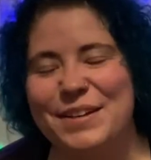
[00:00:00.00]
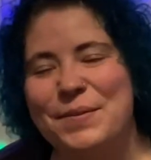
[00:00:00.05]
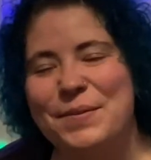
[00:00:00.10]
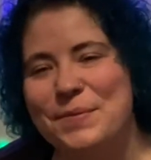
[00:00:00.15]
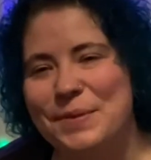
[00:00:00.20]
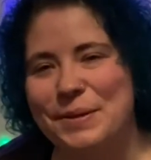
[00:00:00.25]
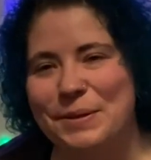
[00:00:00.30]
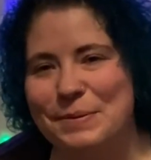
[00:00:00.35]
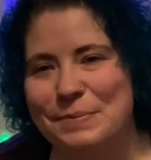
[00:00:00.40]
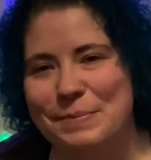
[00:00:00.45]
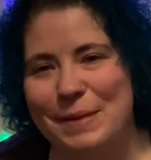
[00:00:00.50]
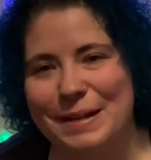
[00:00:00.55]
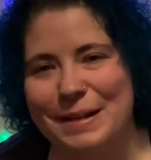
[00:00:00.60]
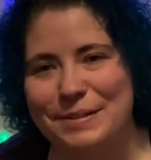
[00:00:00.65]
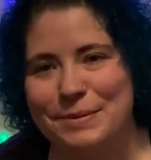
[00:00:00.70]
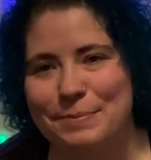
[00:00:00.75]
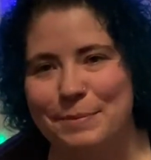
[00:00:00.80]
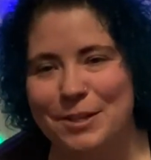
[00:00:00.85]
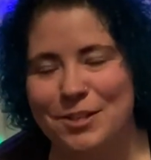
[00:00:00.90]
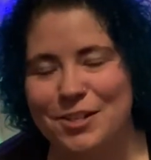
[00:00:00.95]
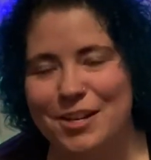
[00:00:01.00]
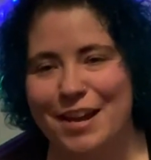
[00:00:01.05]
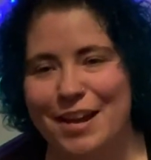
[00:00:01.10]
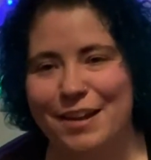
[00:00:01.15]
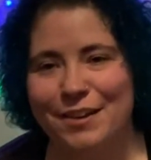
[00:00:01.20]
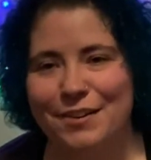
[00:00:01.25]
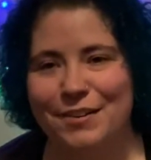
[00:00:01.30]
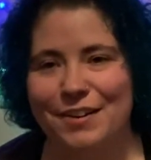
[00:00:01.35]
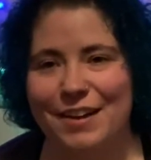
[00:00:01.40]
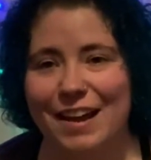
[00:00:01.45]
welcome back to my
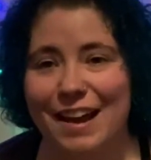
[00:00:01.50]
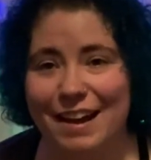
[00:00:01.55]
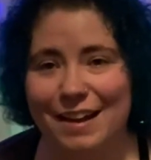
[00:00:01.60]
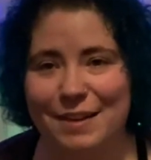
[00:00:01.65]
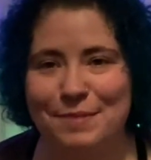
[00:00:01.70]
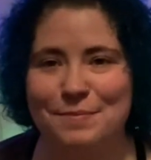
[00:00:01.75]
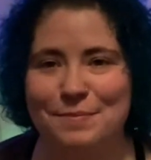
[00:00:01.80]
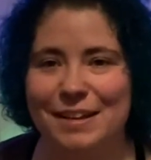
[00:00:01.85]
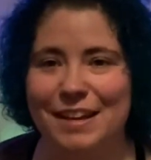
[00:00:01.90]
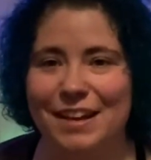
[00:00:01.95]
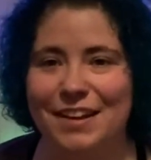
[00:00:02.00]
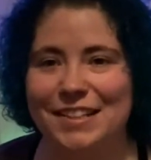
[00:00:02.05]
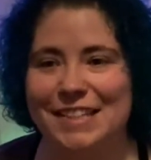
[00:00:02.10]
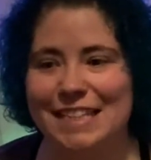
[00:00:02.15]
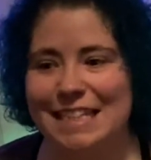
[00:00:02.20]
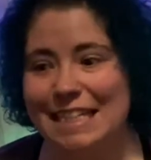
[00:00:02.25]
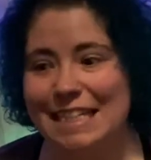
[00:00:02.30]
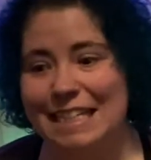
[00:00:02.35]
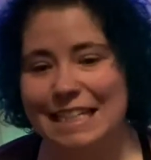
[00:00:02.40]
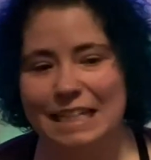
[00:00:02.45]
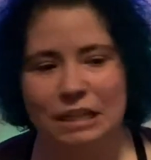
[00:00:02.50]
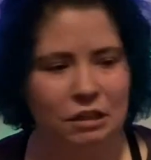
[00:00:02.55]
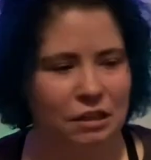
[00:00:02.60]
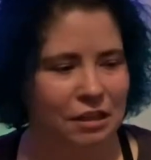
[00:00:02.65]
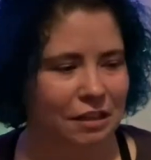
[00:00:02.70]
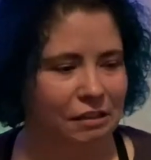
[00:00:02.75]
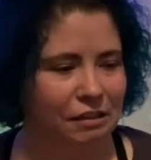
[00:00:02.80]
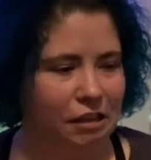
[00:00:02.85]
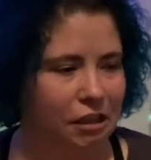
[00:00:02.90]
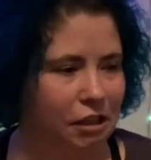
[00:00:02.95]
channel. I'm Kelsey.
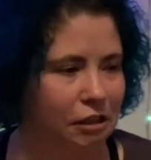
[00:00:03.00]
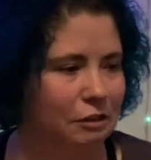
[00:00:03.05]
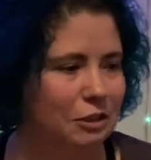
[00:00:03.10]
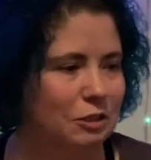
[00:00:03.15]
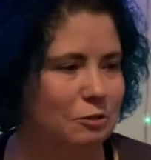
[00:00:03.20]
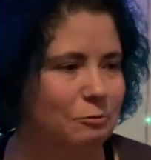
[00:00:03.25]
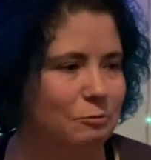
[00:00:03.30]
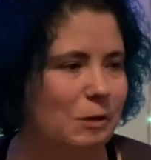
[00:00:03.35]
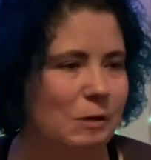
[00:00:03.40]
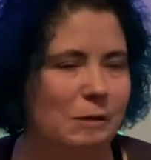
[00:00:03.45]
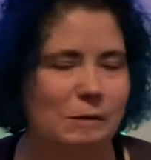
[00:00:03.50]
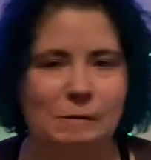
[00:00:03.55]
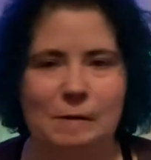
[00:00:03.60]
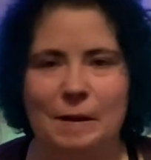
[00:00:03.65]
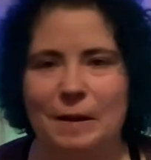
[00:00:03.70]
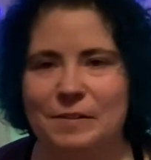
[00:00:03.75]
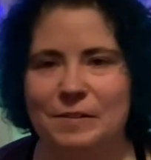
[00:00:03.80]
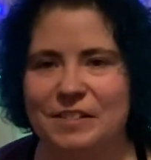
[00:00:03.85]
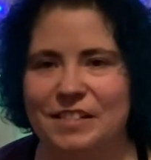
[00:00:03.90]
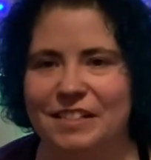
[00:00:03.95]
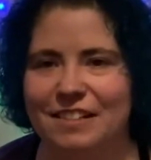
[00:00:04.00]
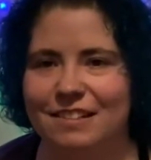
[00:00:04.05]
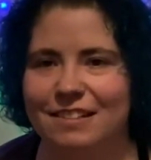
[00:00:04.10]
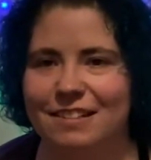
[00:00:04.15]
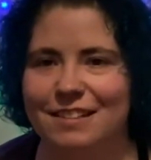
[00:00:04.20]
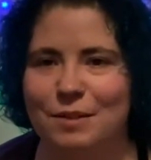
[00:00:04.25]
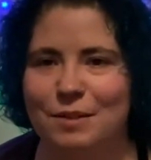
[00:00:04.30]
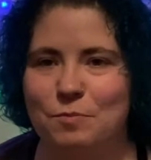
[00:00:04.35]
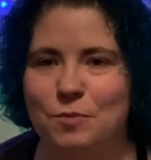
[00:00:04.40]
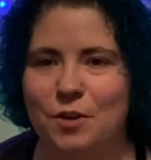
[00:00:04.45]
Keela's running around here
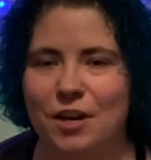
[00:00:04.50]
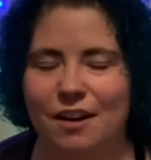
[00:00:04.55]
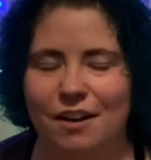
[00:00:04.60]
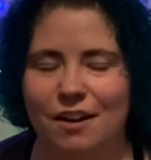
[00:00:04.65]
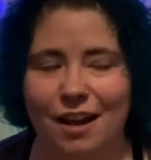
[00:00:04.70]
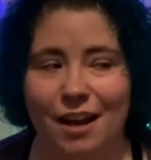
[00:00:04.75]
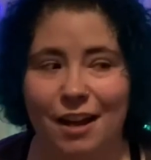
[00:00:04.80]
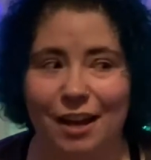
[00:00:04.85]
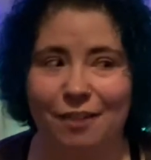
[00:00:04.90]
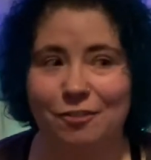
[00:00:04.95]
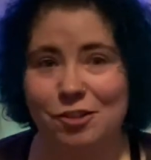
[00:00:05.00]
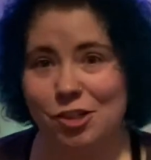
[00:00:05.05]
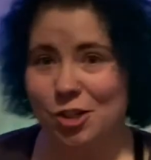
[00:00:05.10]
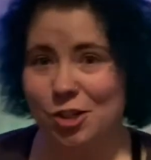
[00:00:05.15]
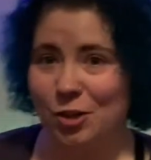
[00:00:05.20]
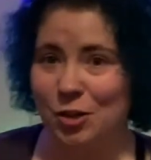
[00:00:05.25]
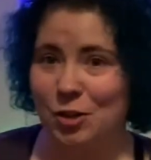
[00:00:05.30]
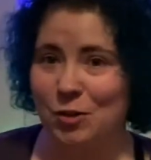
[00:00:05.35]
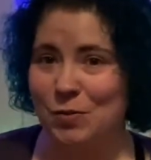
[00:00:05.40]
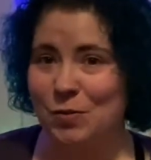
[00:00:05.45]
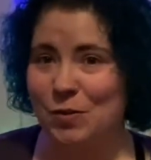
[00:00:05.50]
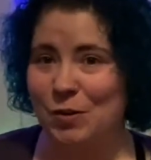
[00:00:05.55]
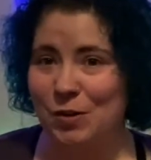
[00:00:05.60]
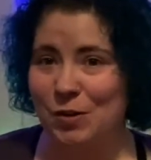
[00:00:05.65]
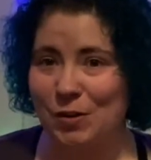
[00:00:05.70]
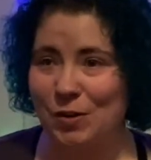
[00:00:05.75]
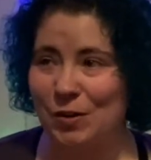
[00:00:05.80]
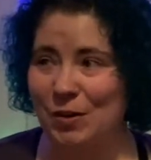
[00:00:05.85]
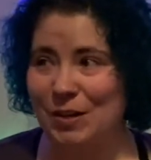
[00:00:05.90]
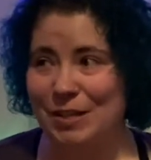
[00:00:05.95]
somewhere. I have to show you
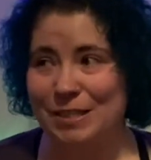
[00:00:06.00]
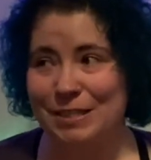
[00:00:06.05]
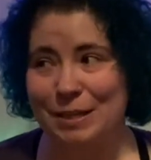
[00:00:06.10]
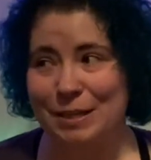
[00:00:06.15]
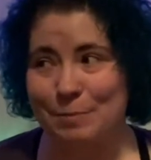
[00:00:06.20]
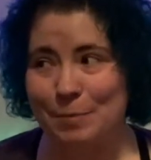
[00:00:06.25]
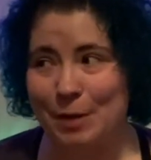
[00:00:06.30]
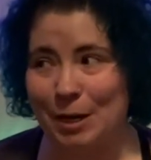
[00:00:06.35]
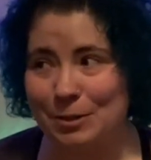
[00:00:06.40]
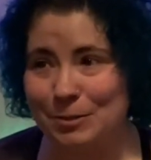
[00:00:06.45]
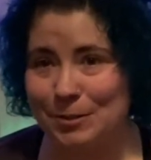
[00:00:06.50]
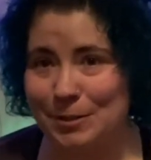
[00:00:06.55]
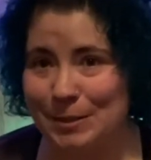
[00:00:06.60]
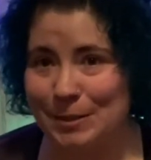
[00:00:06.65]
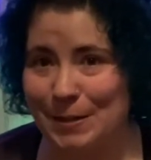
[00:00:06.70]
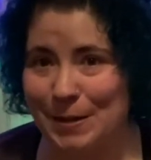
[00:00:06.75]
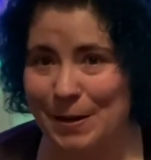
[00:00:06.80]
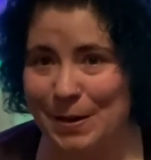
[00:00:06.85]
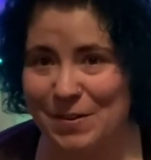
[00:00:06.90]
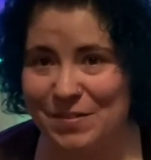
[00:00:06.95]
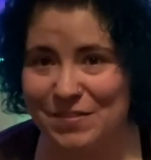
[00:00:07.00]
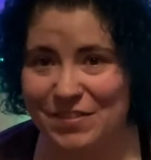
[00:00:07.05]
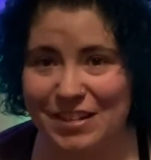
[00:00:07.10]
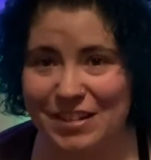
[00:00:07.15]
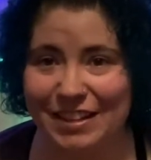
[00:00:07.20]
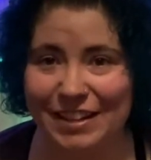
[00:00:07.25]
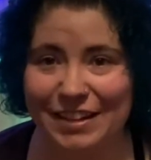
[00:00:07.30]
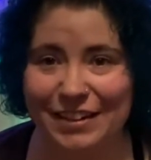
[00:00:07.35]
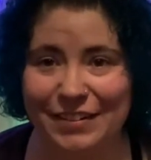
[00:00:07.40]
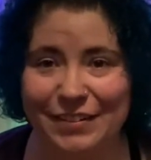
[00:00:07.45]
her St. Patrick's Day outfit
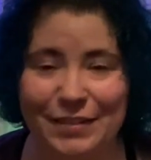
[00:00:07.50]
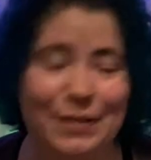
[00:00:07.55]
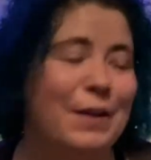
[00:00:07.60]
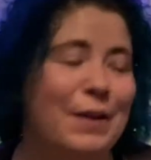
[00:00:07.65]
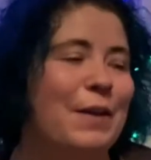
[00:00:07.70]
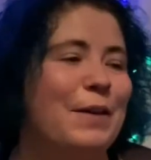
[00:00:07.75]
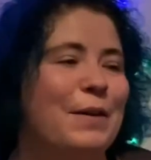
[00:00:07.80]
later.